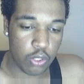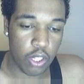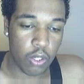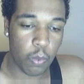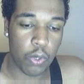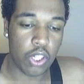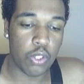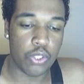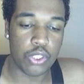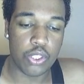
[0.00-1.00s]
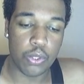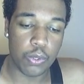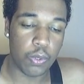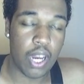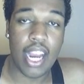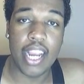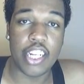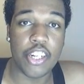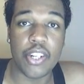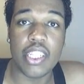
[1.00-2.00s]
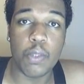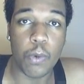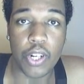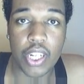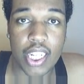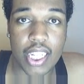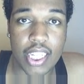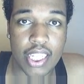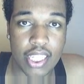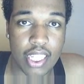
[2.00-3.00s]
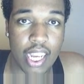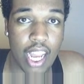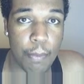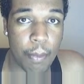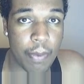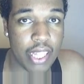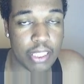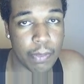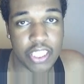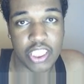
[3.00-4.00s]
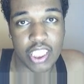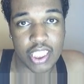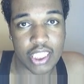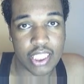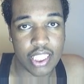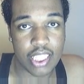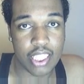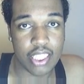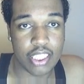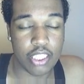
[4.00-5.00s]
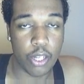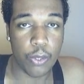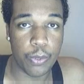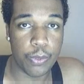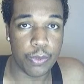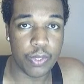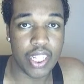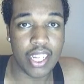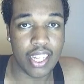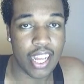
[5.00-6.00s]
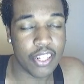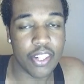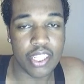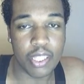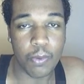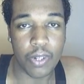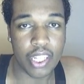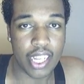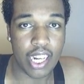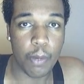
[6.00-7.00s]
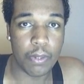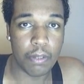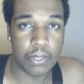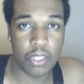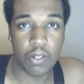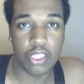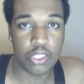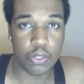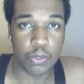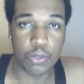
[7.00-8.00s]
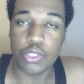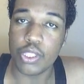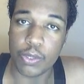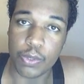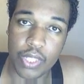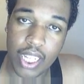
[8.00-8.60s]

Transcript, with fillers: you go to work or school? I currently work. I'm a pet specialist. So, yeah, I currently work and I will be going to school soon.